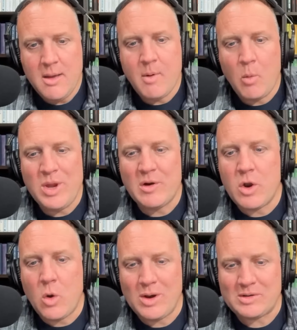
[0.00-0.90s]
but we don't
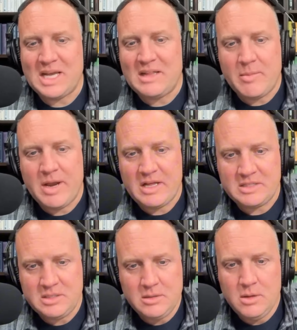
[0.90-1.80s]
know where sentiment
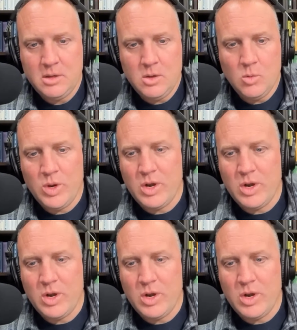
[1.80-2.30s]
is. We